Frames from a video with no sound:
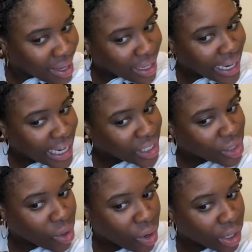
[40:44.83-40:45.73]
Next
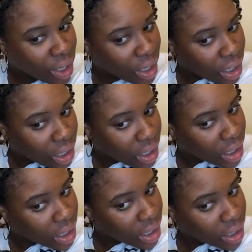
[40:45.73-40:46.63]
order
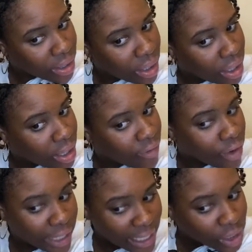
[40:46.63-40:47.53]
for
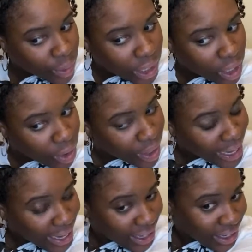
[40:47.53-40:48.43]
next week. Oh,
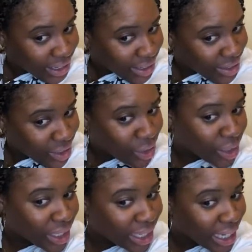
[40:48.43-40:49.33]
okay, yeah. You're
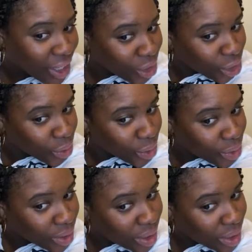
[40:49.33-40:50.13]
going to love that culture room.